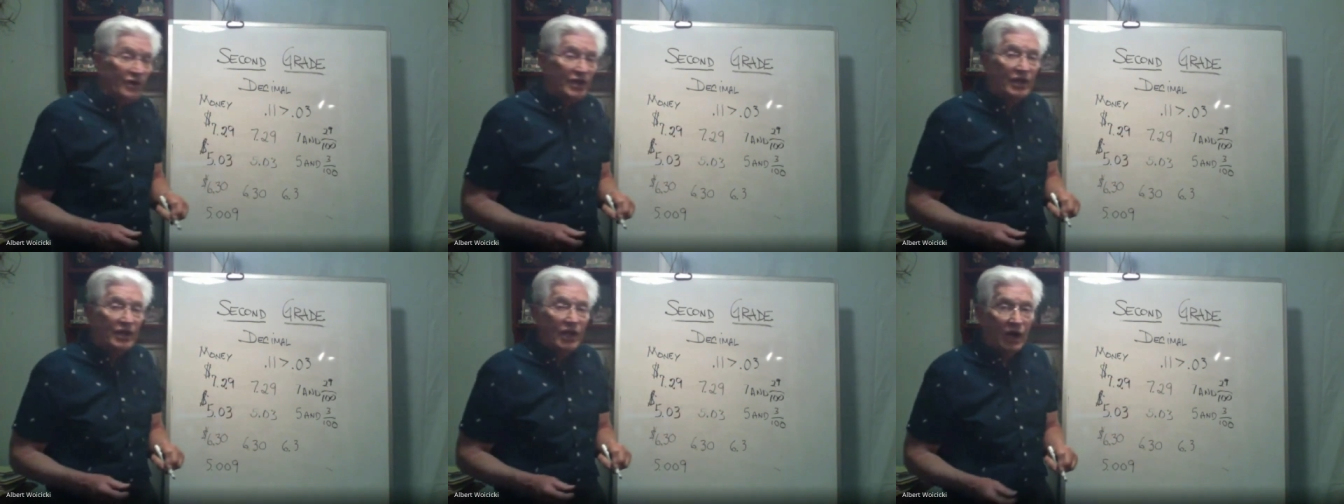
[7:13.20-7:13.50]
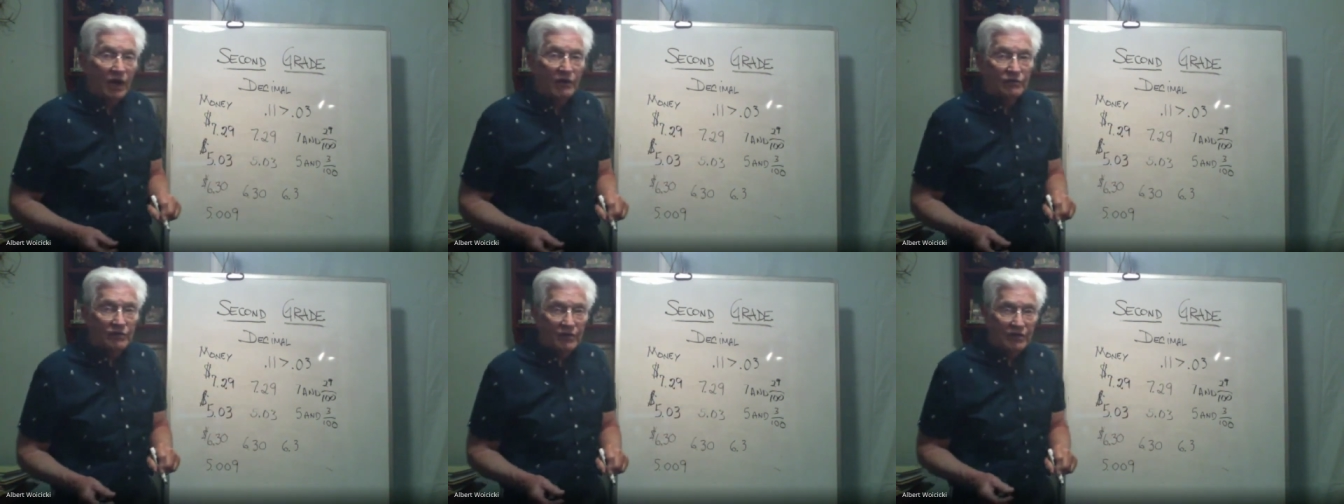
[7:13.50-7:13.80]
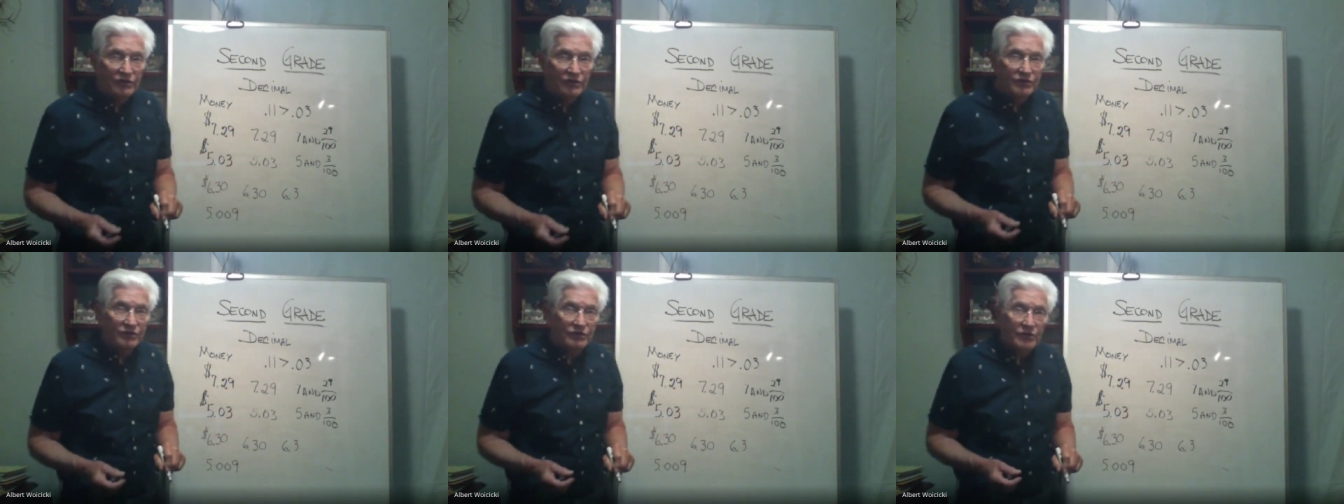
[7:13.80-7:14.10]

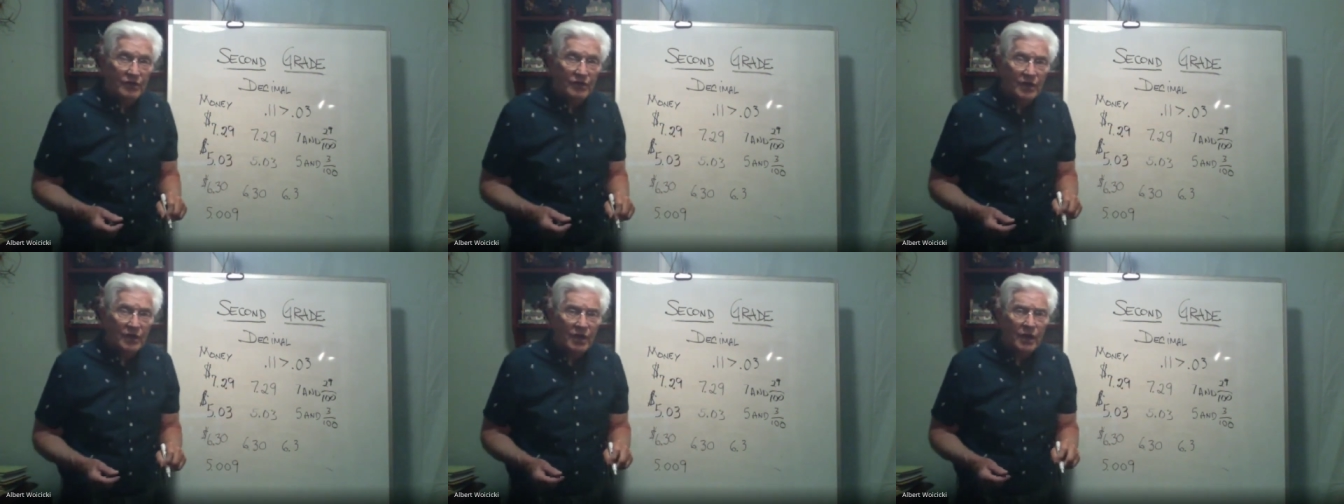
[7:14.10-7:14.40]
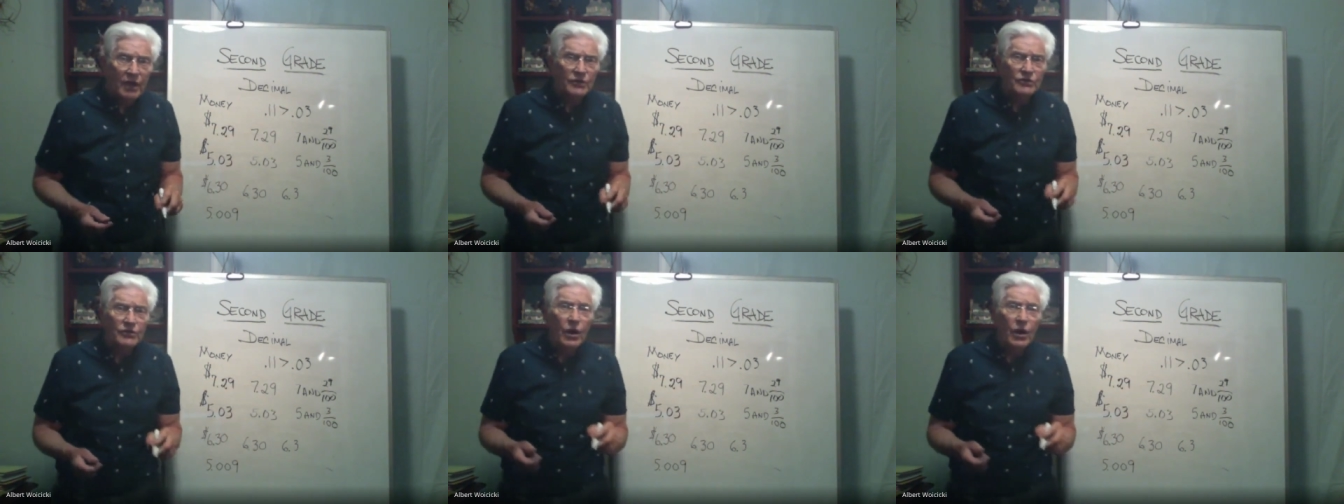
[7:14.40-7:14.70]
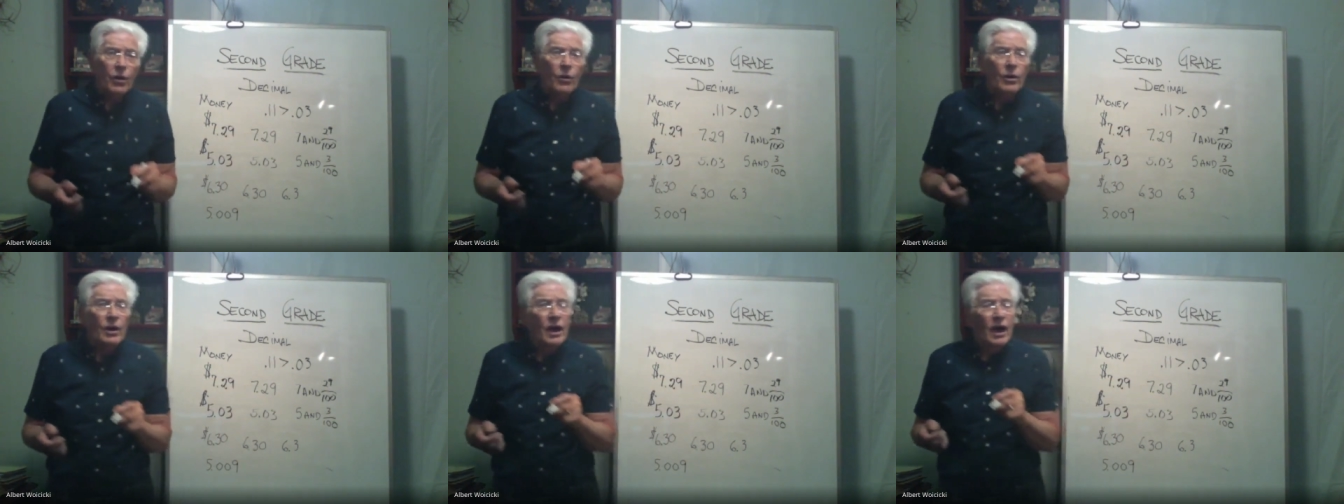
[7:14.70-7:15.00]
hundredths.
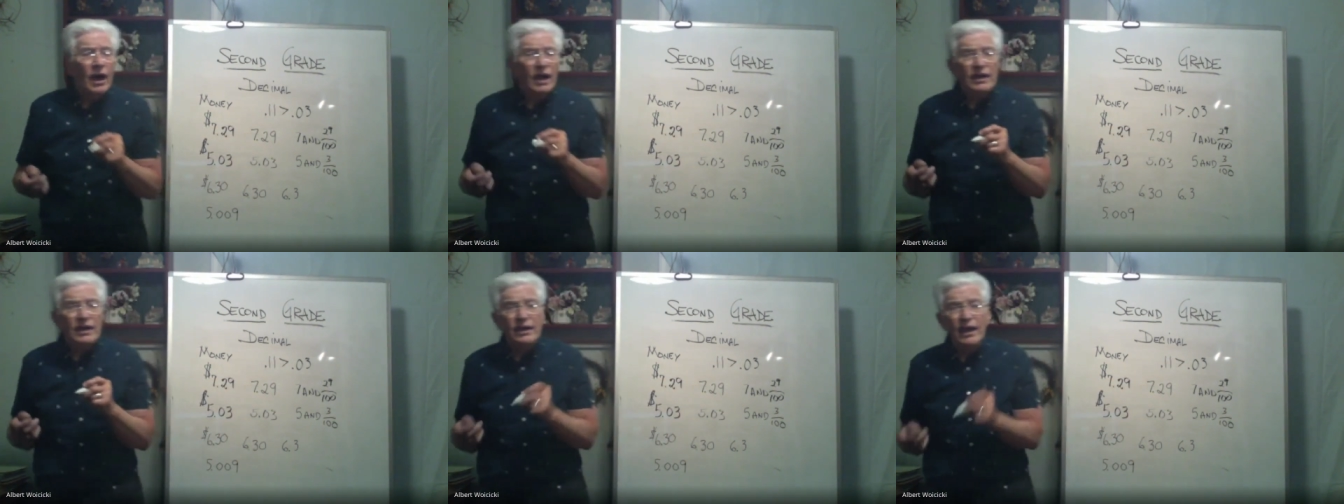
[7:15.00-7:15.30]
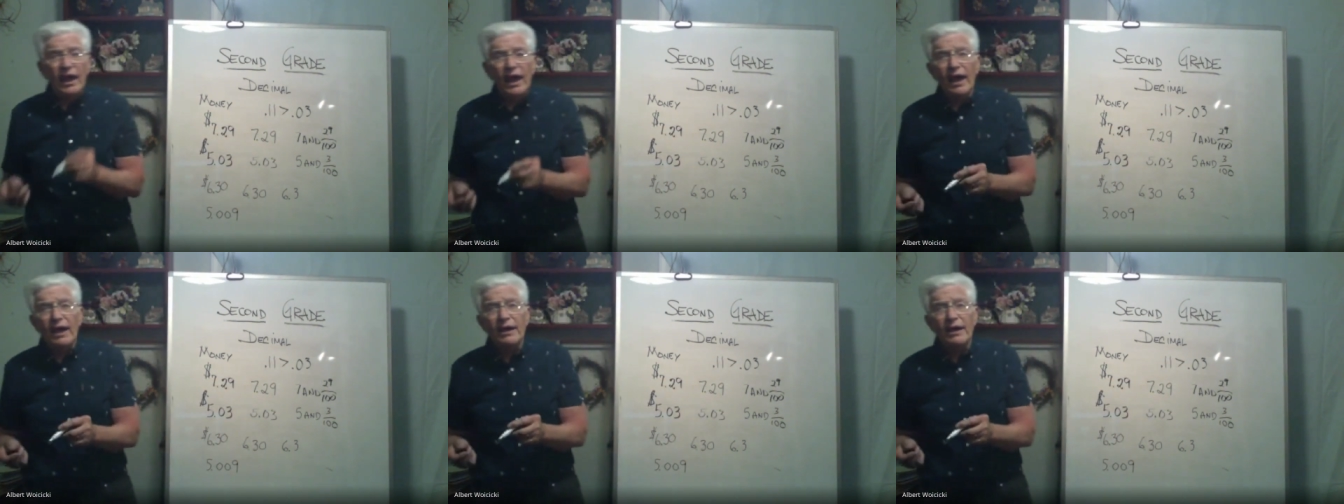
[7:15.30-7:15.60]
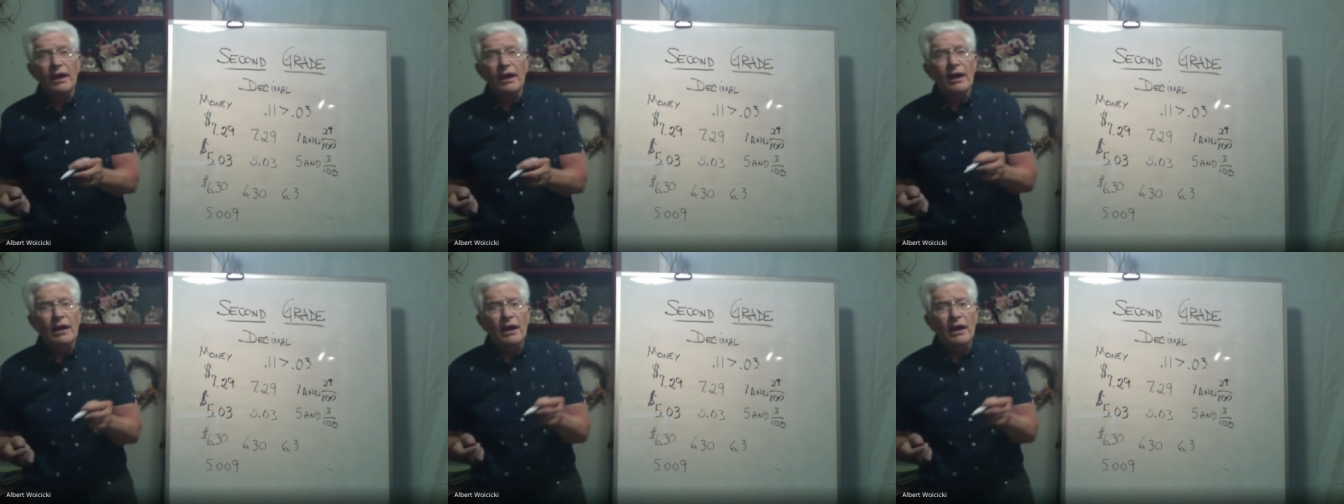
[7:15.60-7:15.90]
So again,